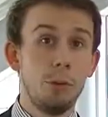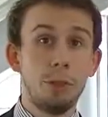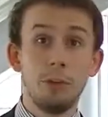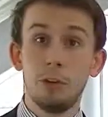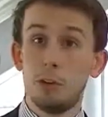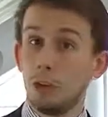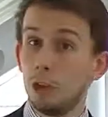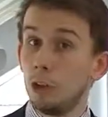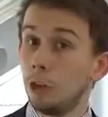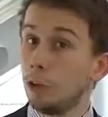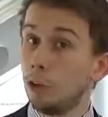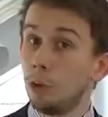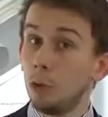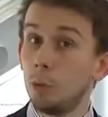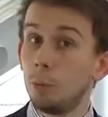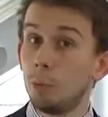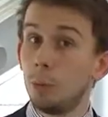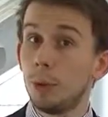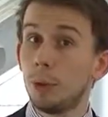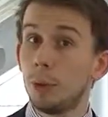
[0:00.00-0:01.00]
We turned up.
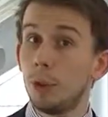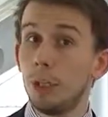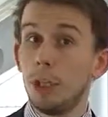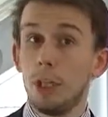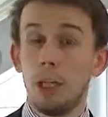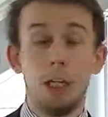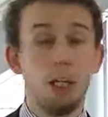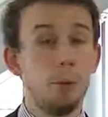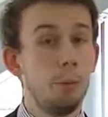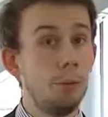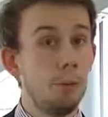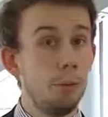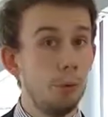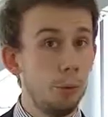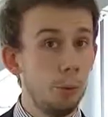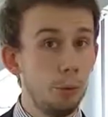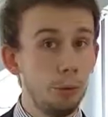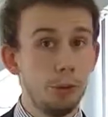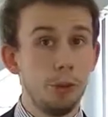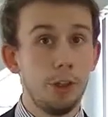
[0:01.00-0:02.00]
We were
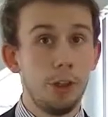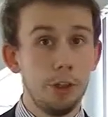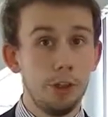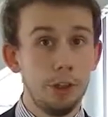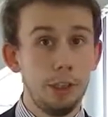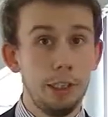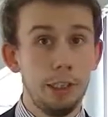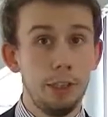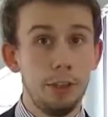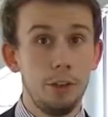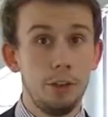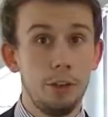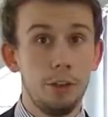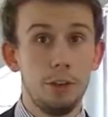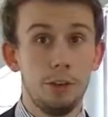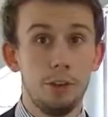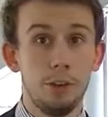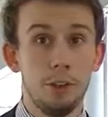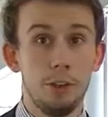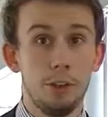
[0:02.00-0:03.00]
all signed in
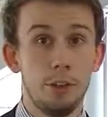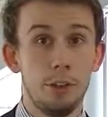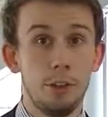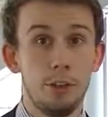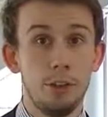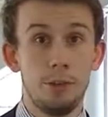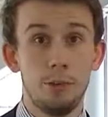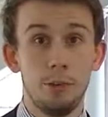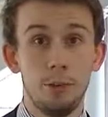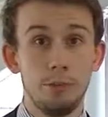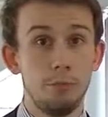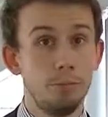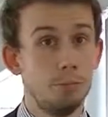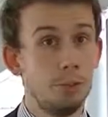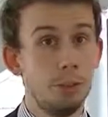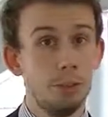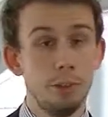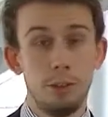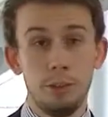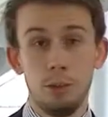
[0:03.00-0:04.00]
nice and
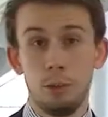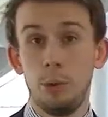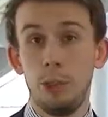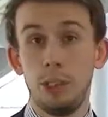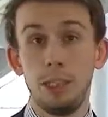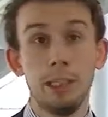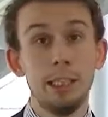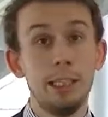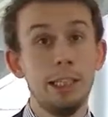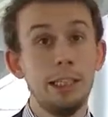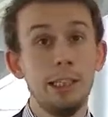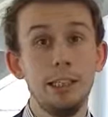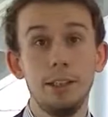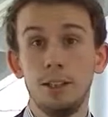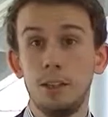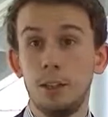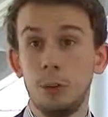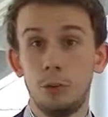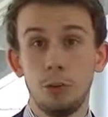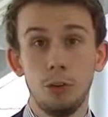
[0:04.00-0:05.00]
quickly.
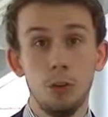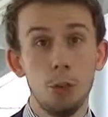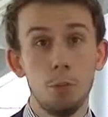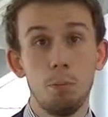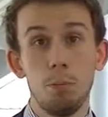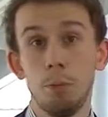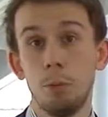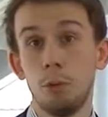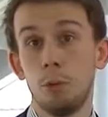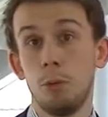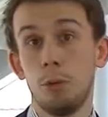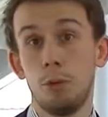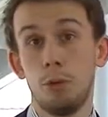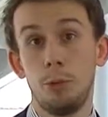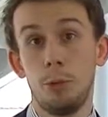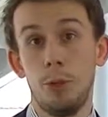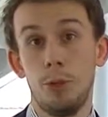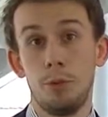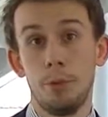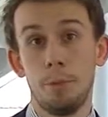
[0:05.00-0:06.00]
There was no problems
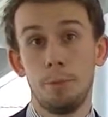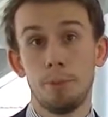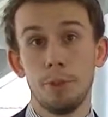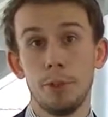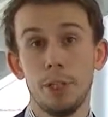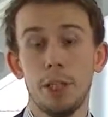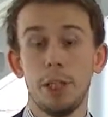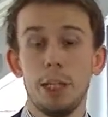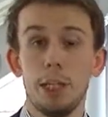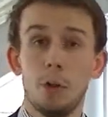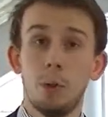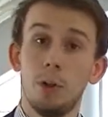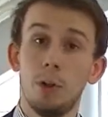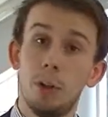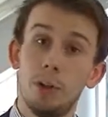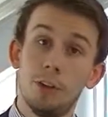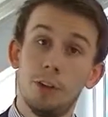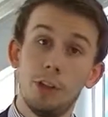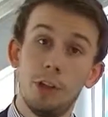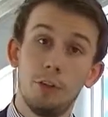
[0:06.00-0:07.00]
whatsoever. We
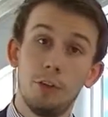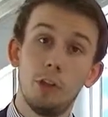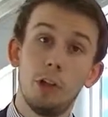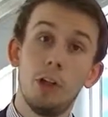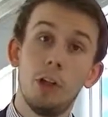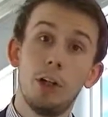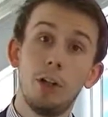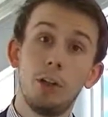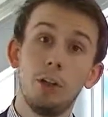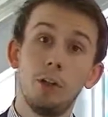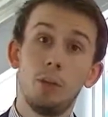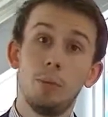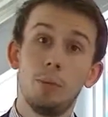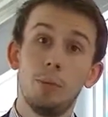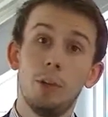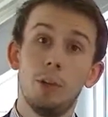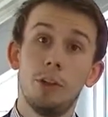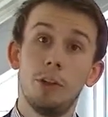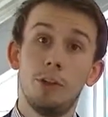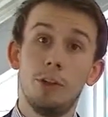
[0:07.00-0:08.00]
got ourselves lined up
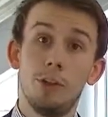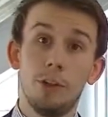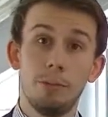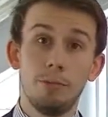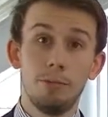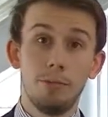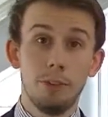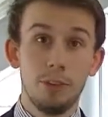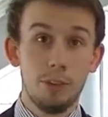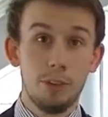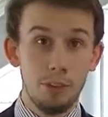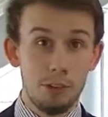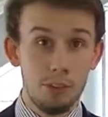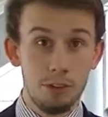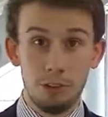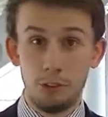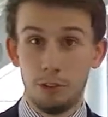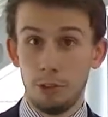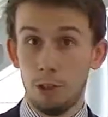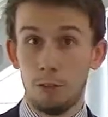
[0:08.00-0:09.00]
nice and
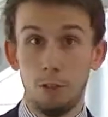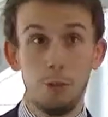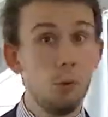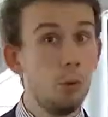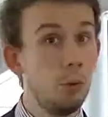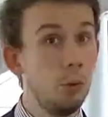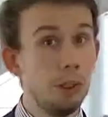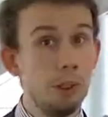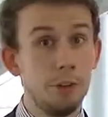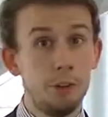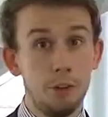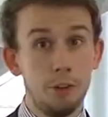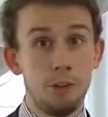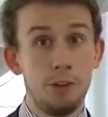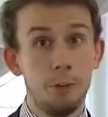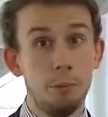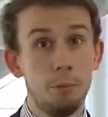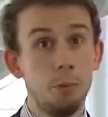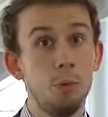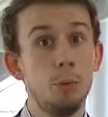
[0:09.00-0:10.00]
straightforward. It was
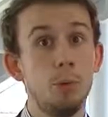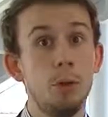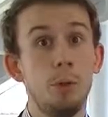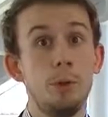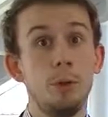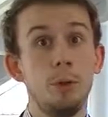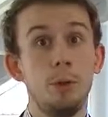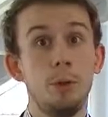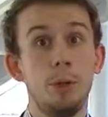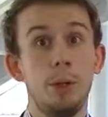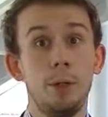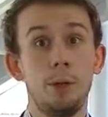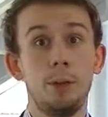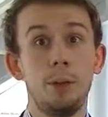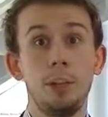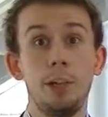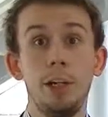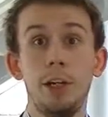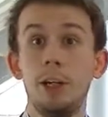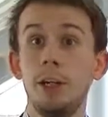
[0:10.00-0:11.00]
simple, where we knew where to
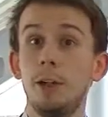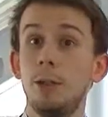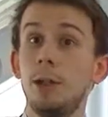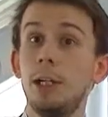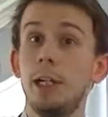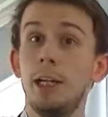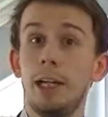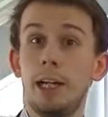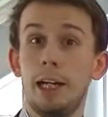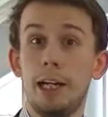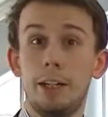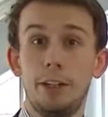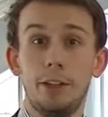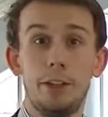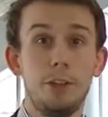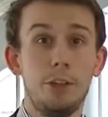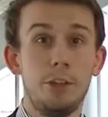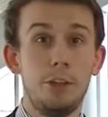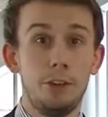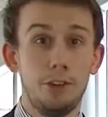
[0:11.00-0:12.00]
go, and the
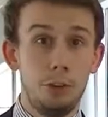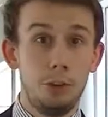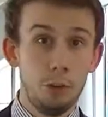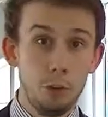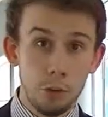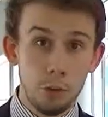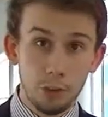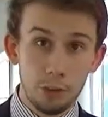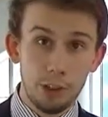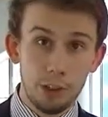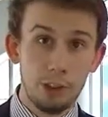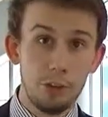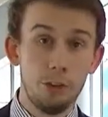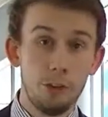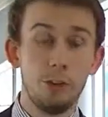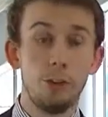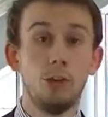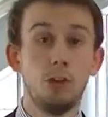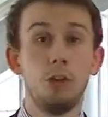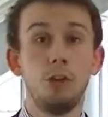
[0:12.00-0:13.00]
guys took us into
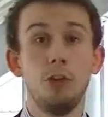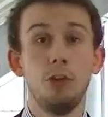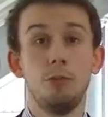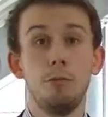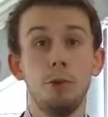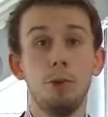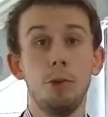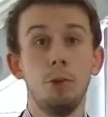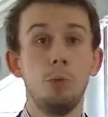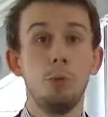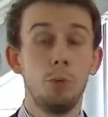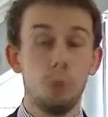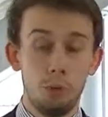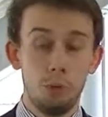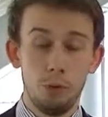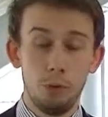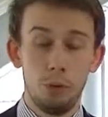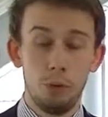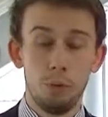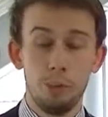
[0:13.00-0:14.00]
the judging room. Well,
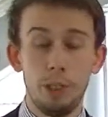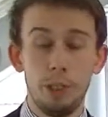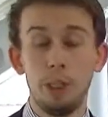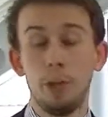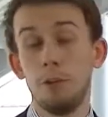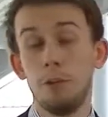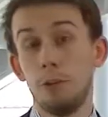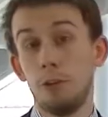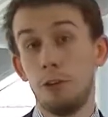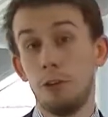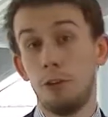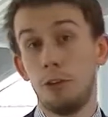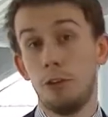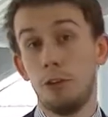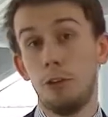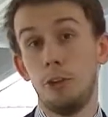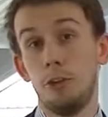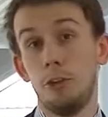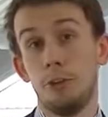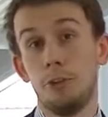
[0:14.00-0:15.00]
not me, obviously the
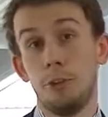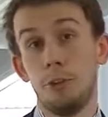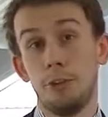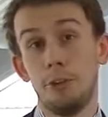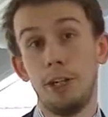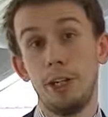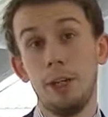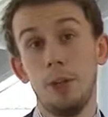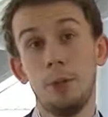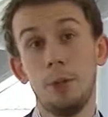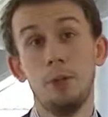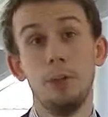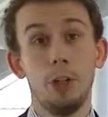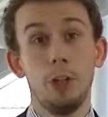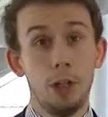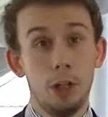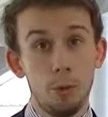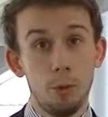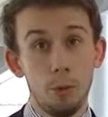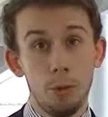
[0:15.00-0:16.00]
students themselves.
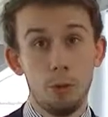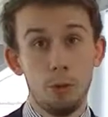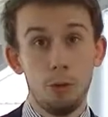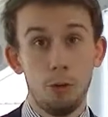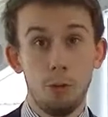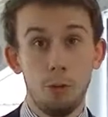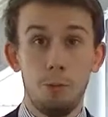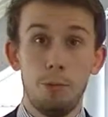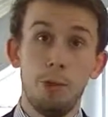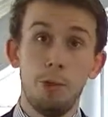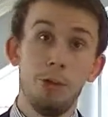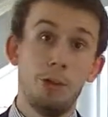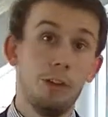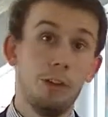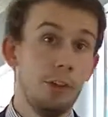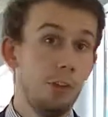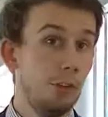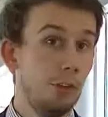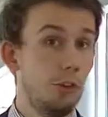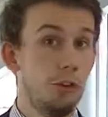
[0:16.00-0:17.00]
Went through the
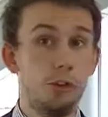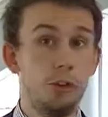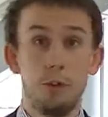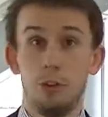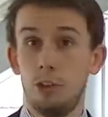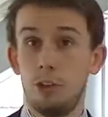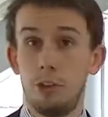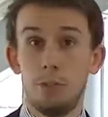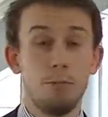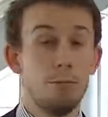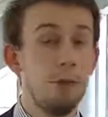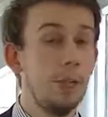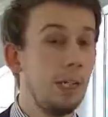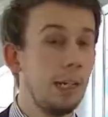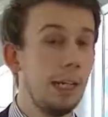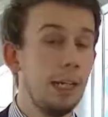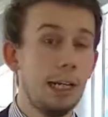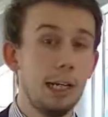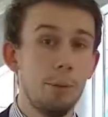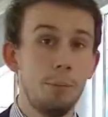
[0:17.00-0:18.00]
process. The students seemed
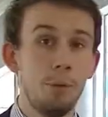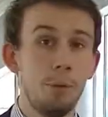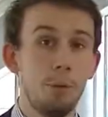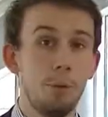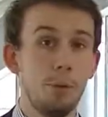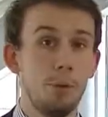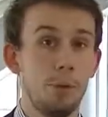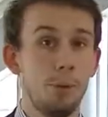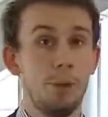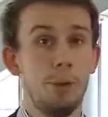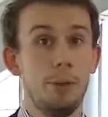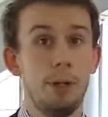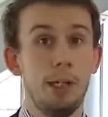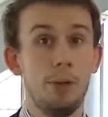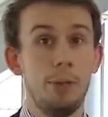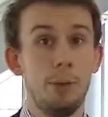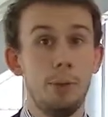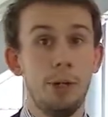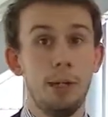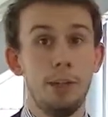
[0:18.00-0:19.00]
really happy with how
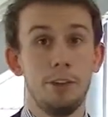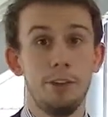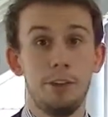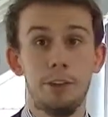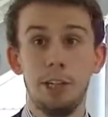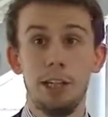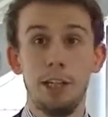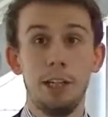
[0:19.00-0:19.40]
it went.